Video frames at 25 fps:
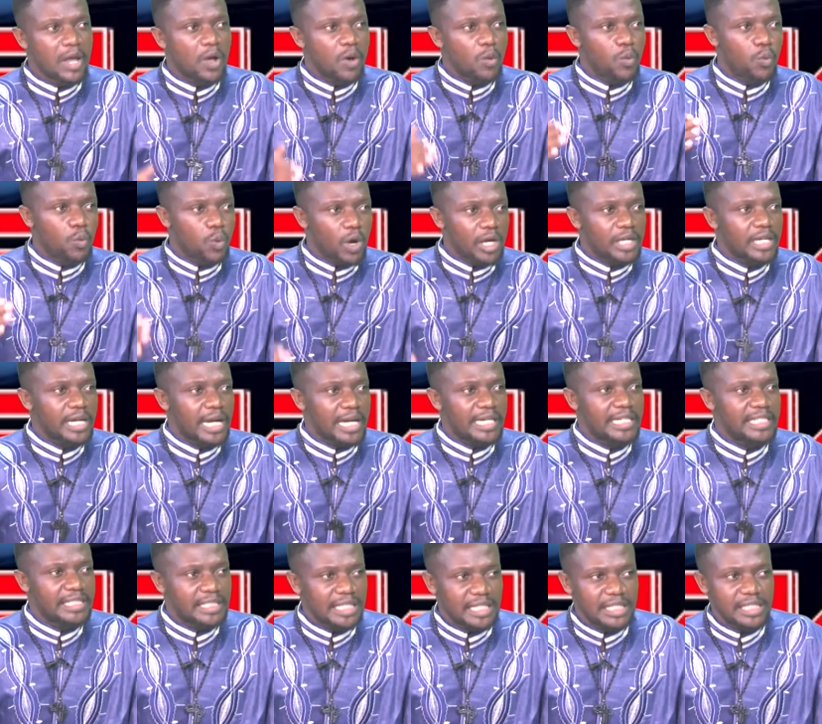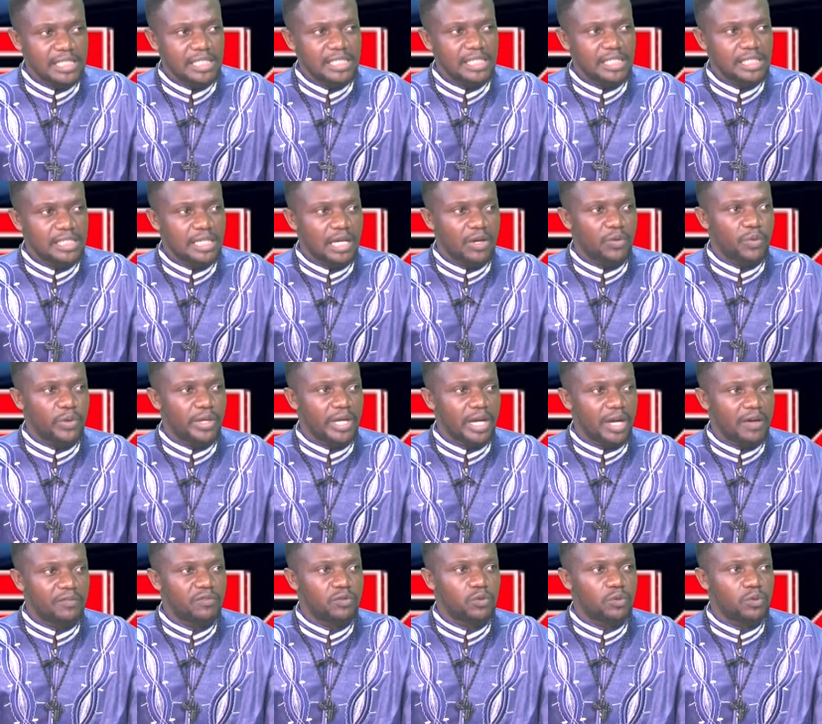What are the challenges that we
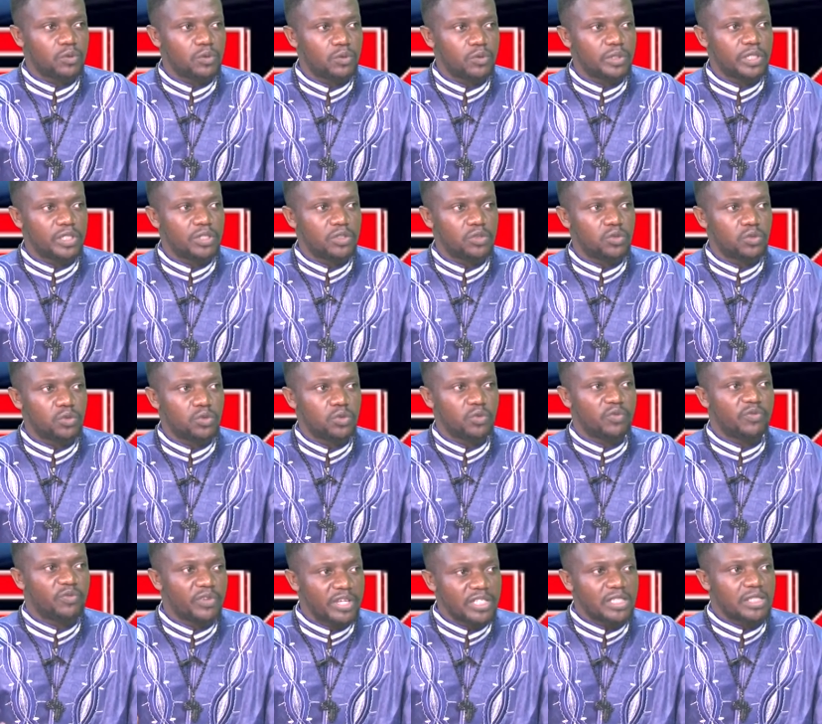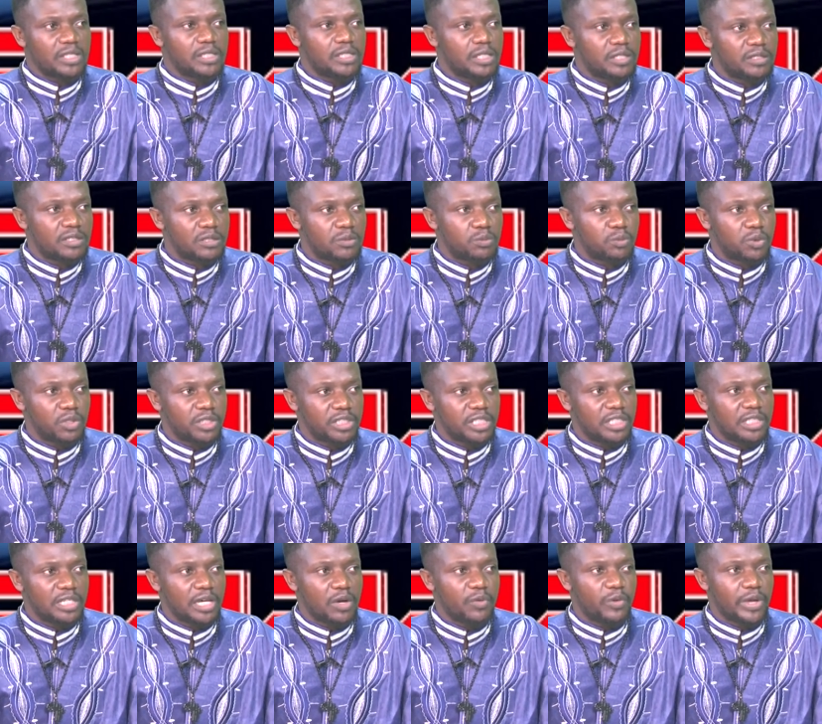have to look into to face this
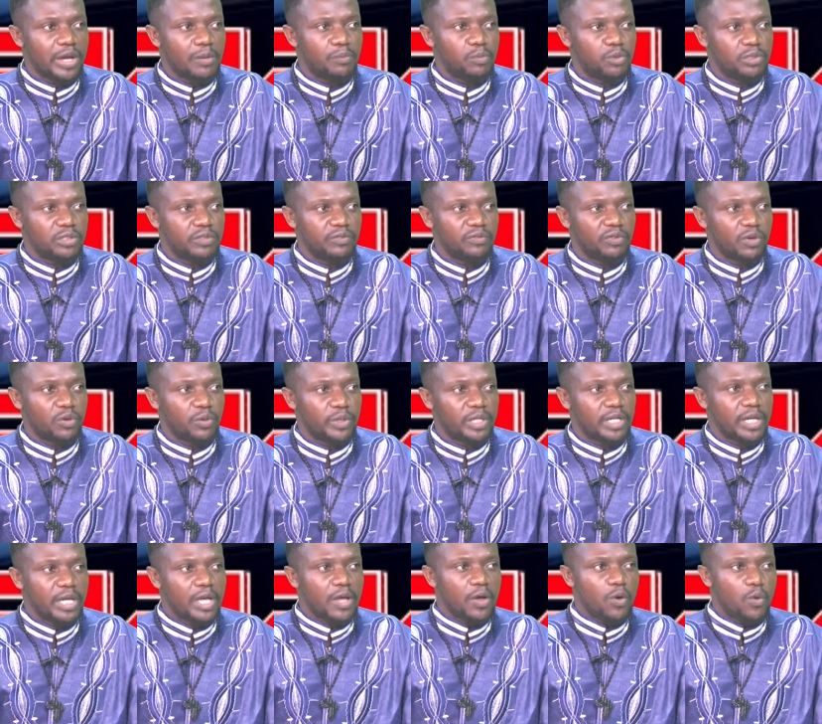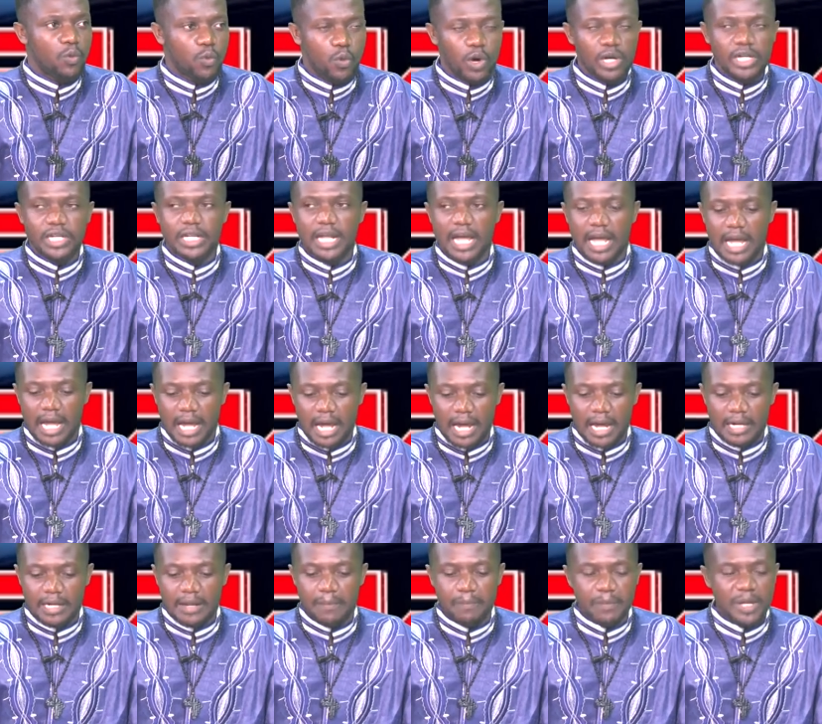project that we are putting forward? What
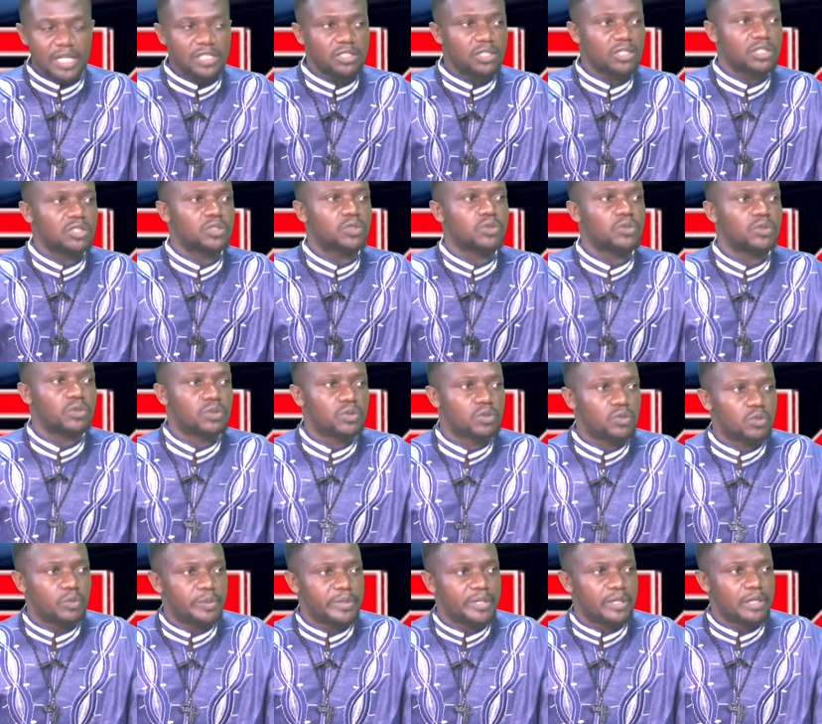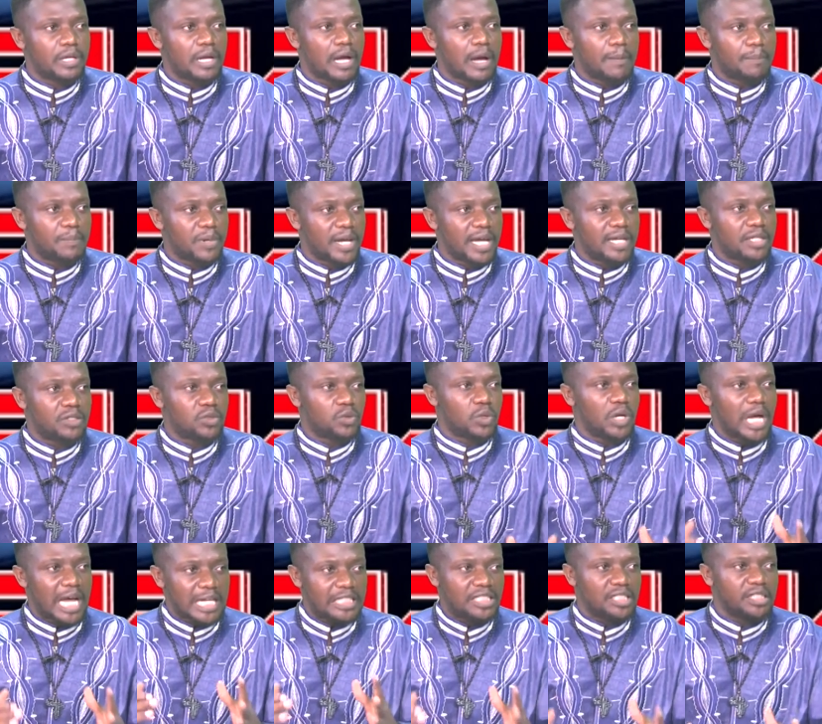are the measures to be applied to
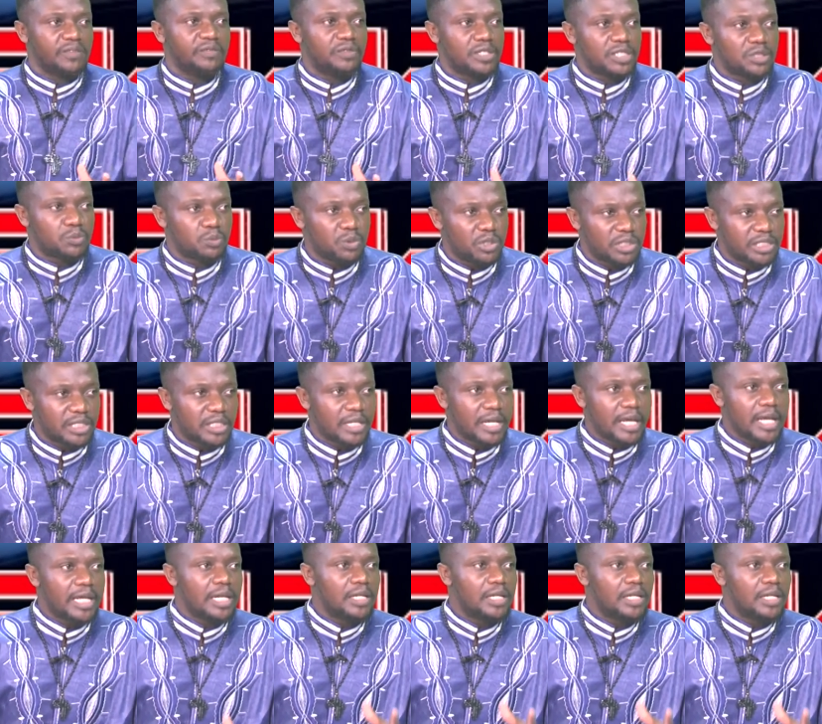achieve this project?